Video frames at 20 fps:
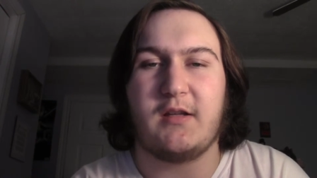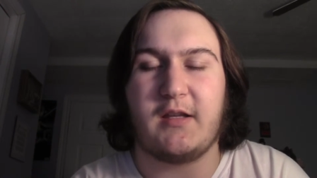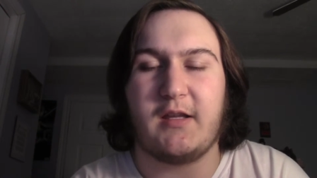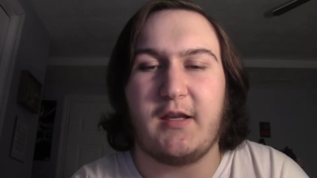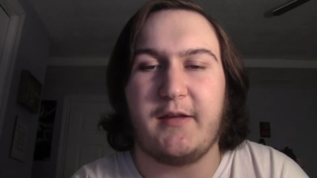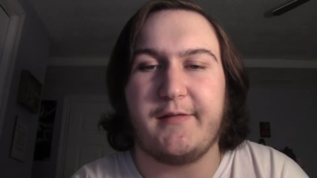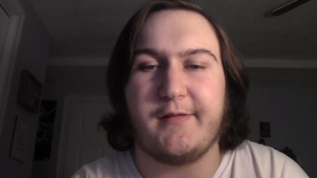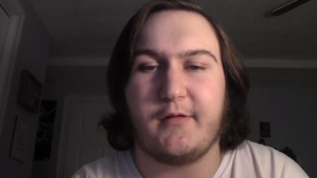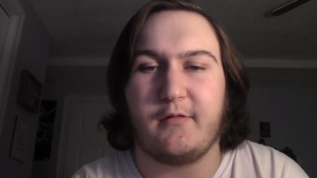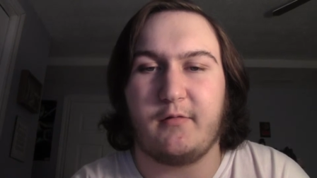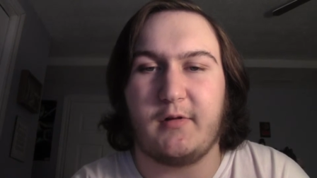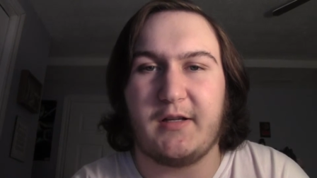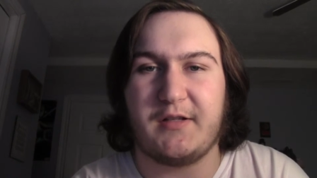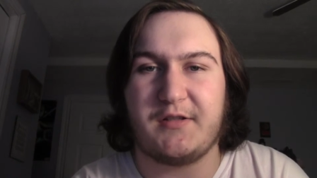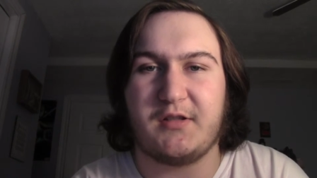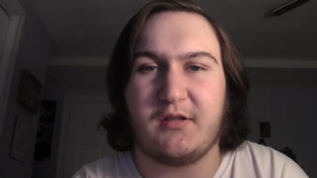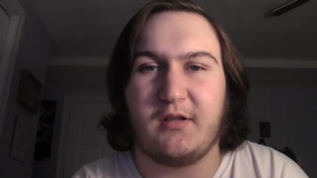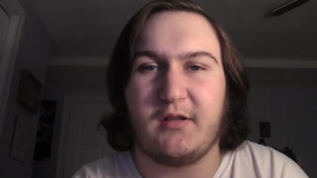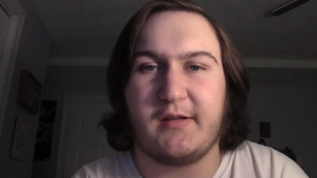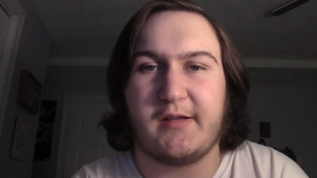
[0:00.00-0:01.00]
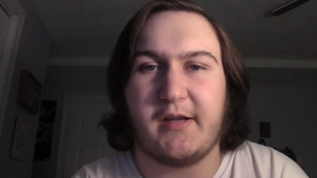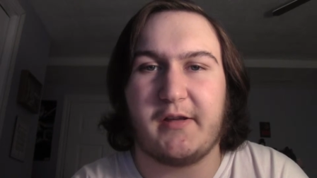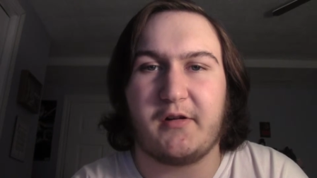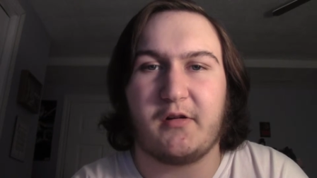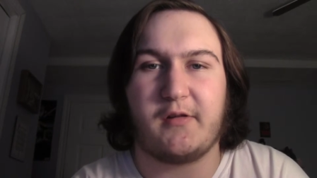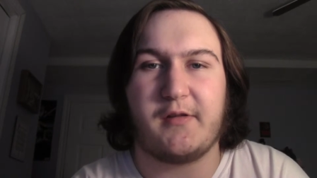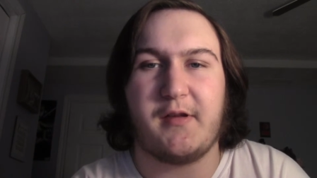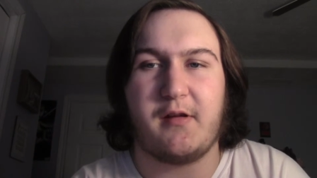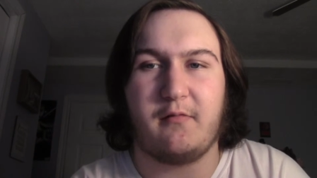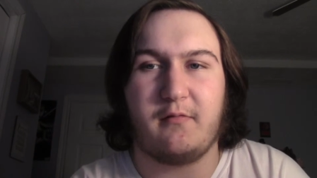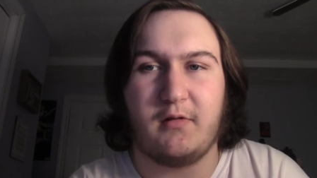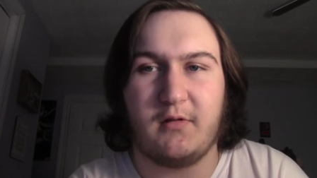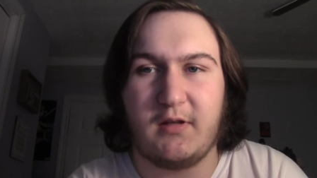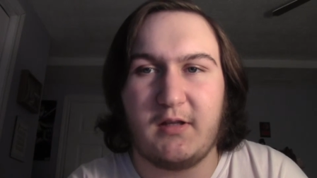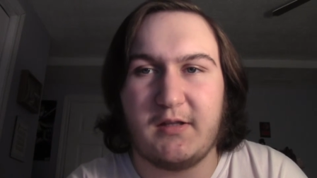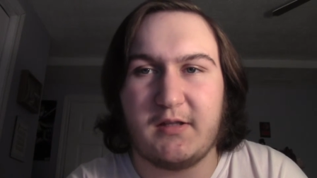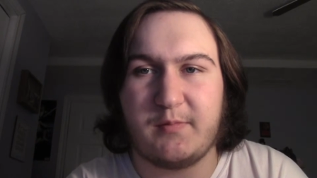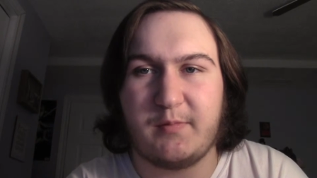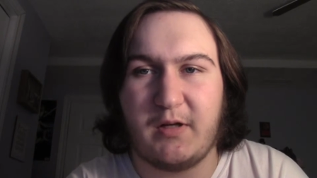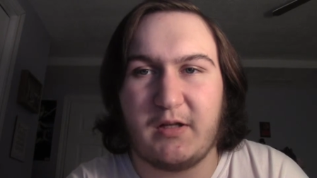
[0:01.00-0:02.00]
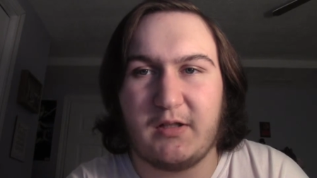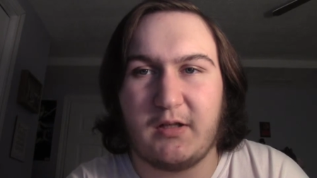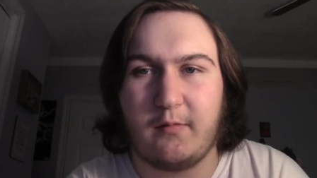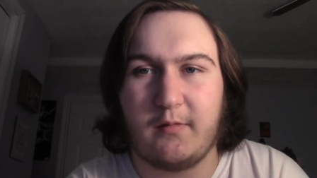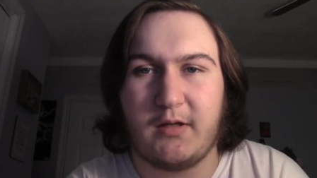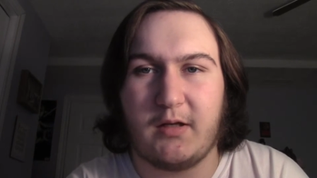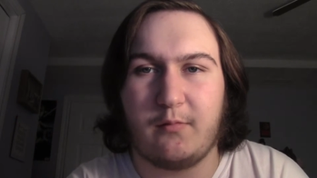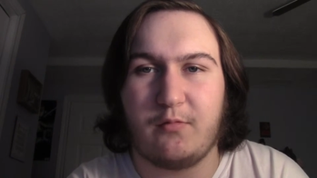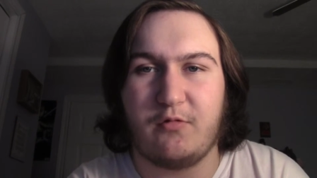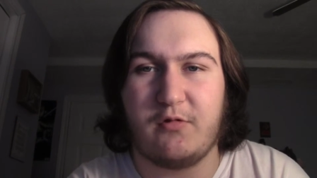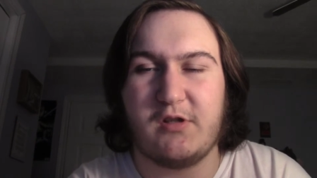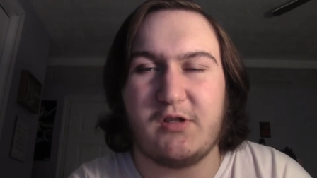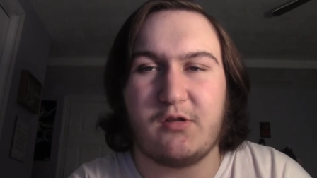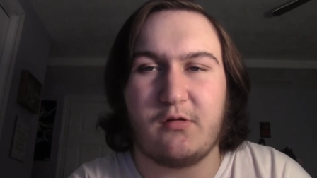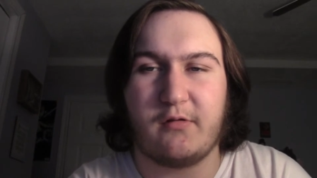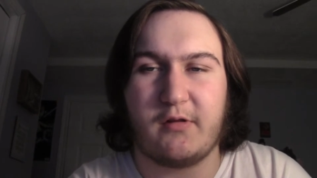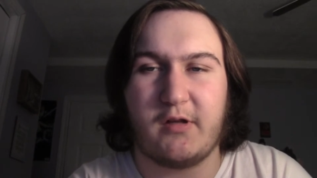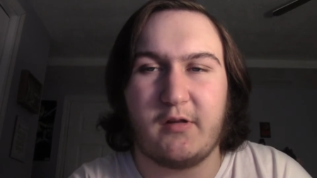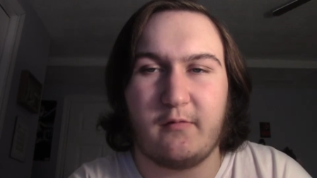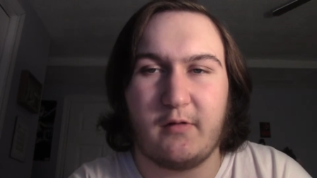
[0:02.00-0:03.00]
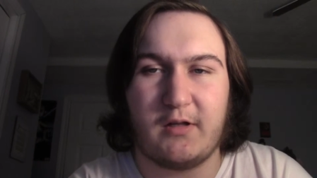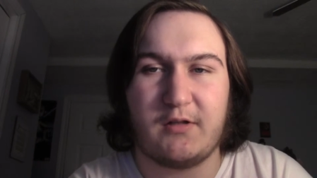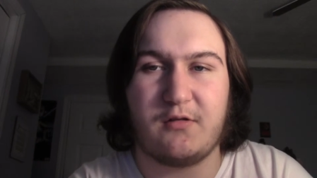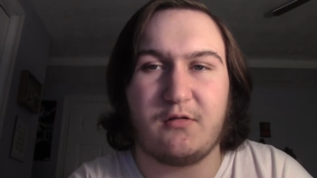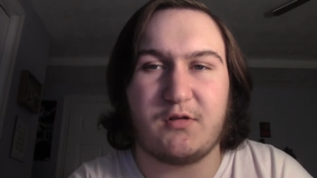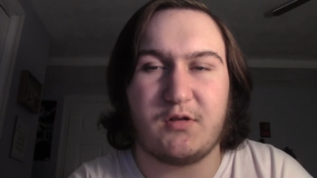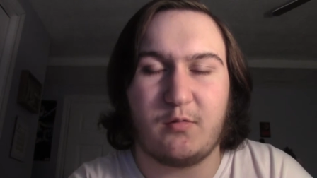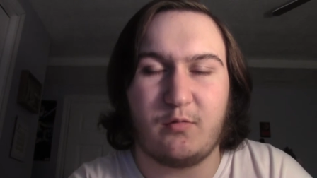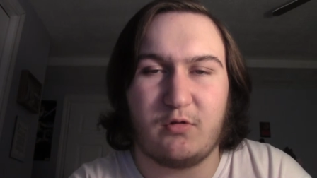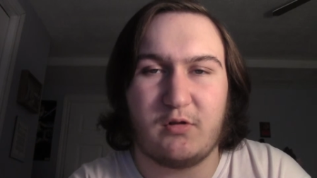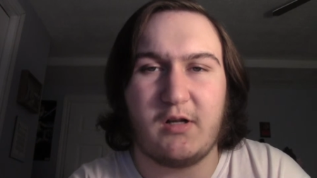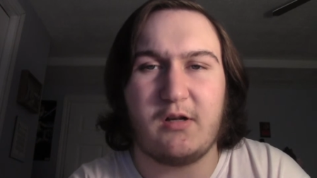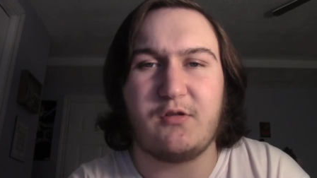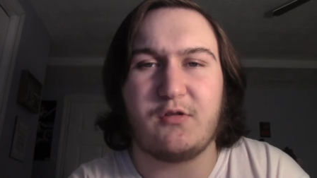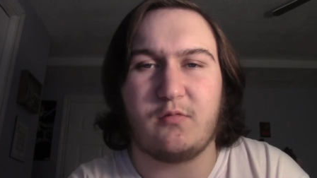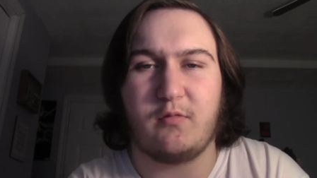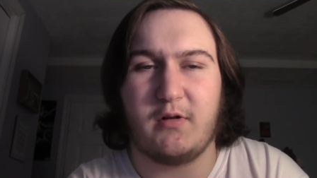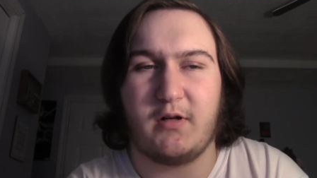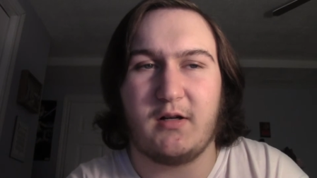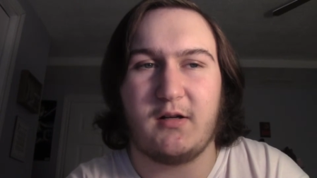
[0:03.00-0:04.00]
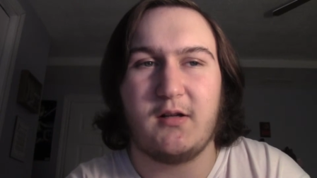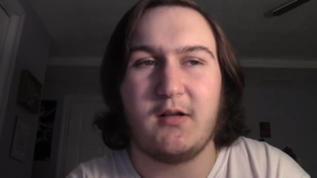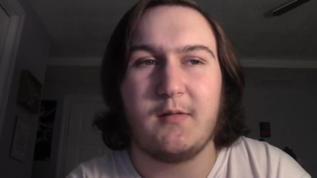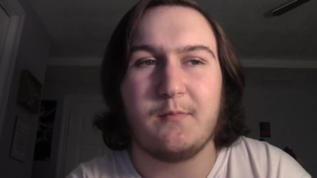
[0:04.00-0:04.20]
either wrestle again or get released by W W E so he can wrestle somewhere elsewhere.